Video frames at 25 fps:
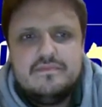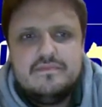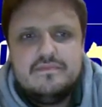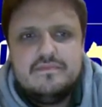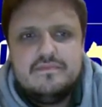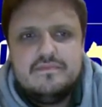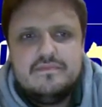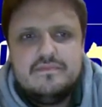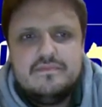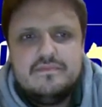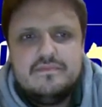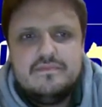
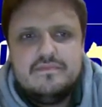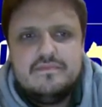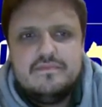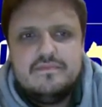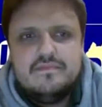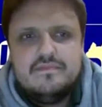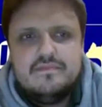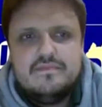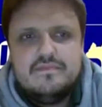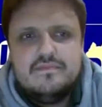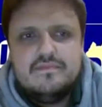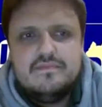
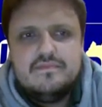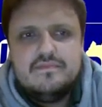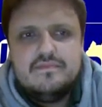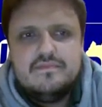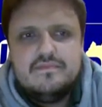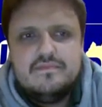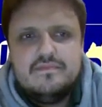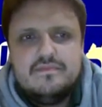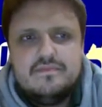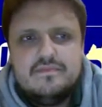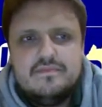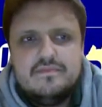
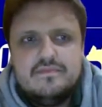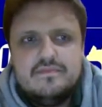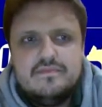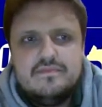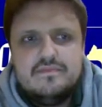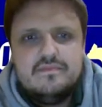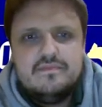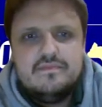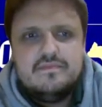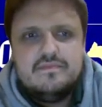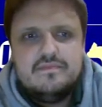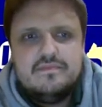
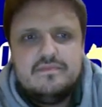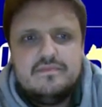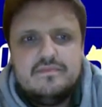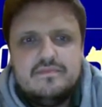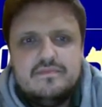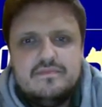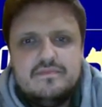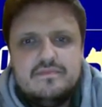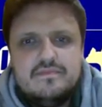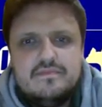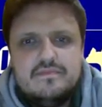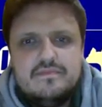
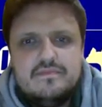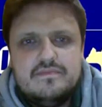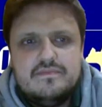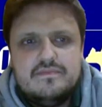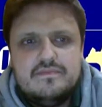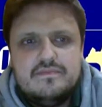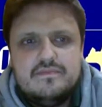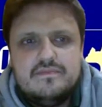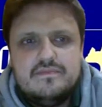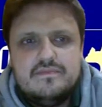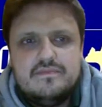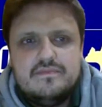
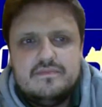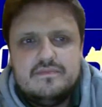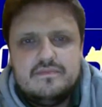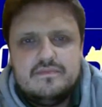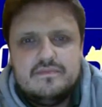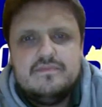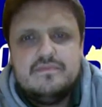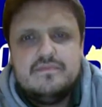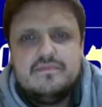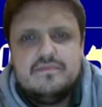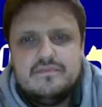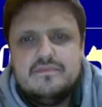
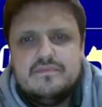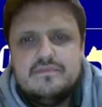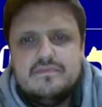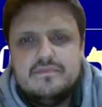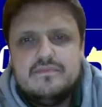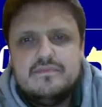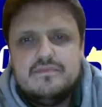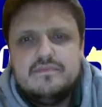The person shown says nothing.